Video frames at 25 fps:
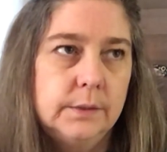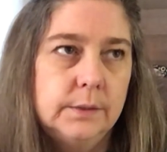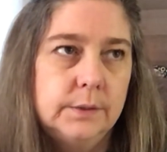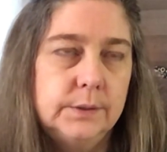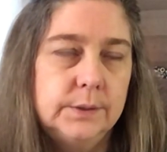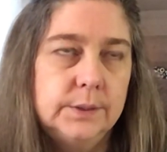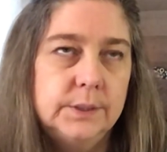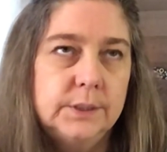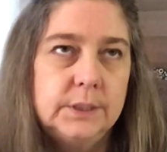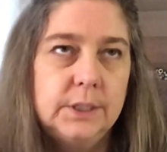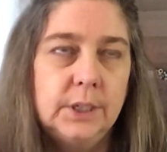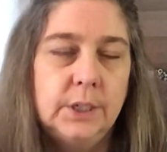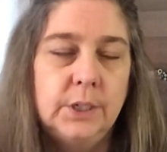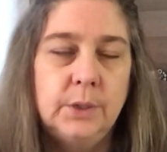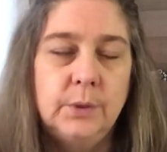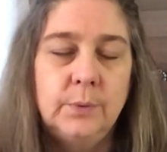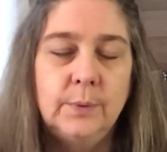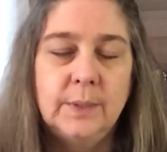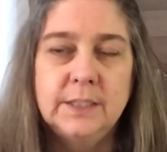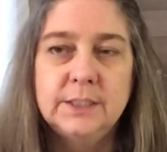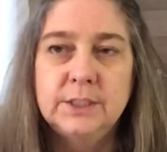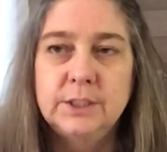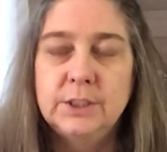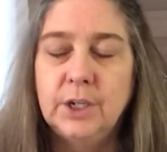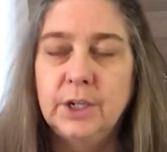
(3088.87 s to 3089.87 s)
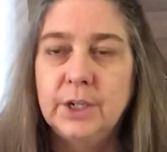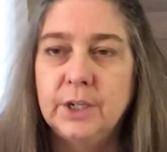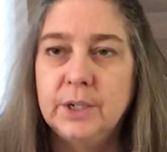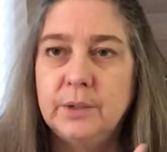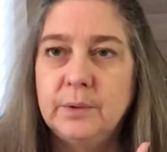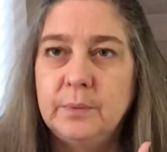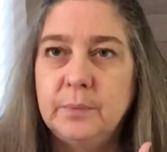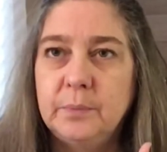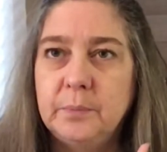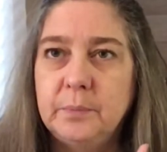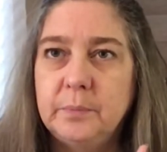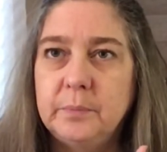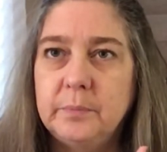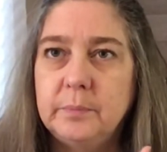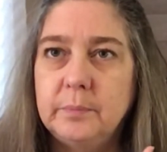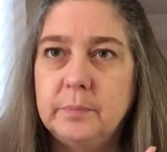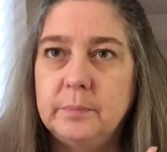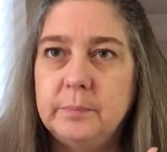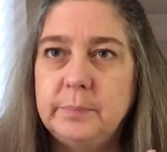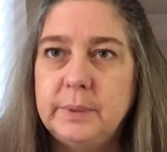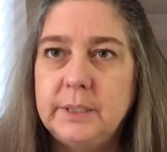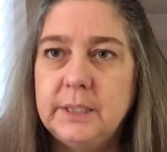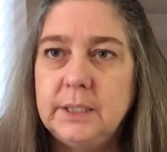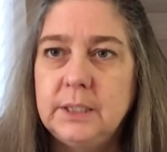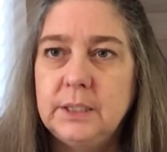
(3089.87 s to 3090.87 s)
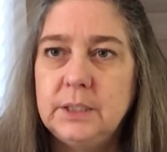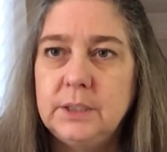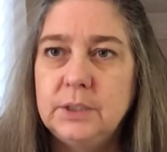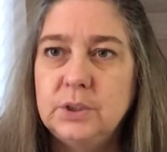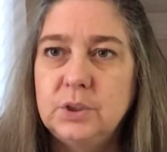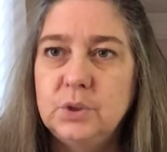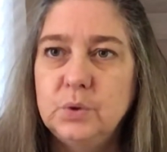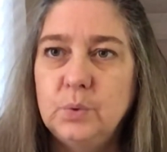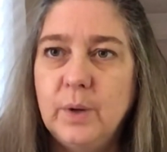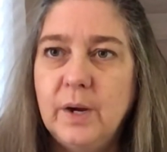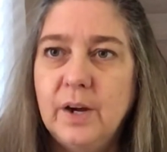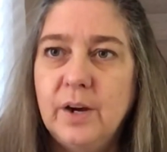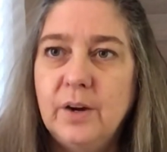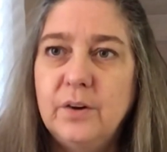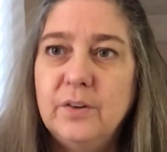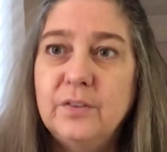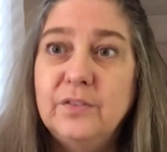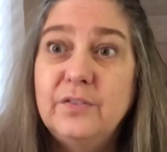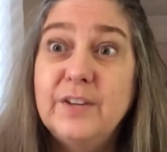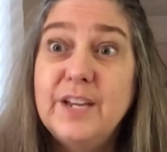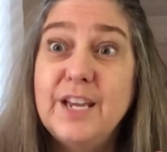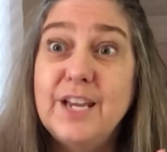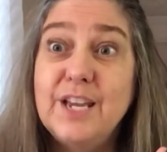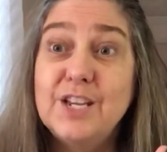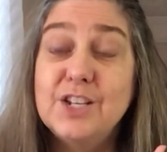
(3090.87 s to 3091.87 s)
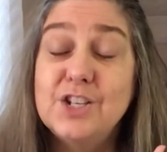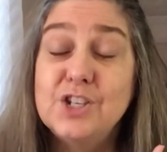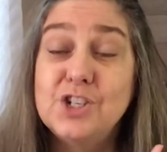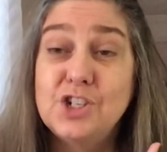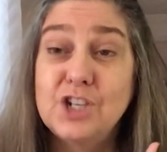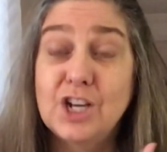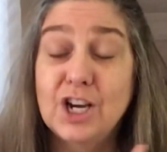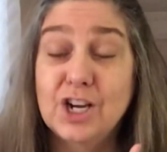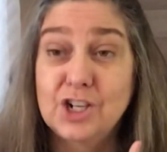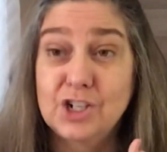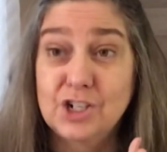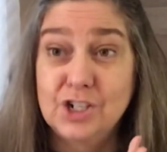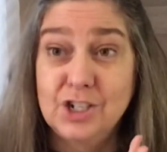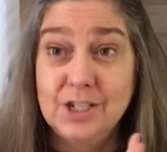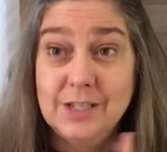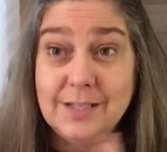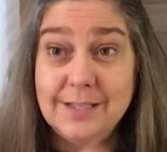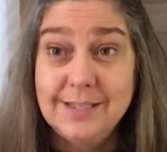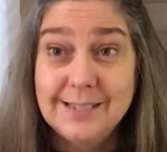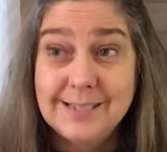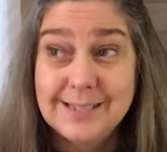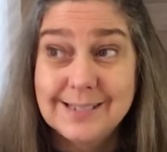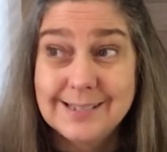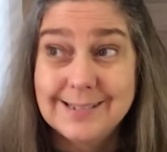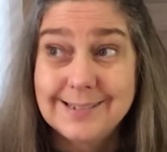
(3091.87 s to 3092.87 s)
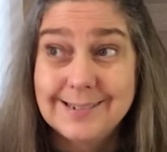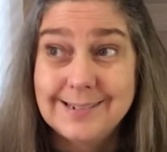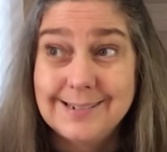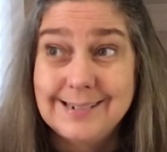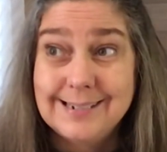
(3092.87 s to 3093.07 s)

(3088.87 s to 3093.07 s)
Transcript: so I started B12 injections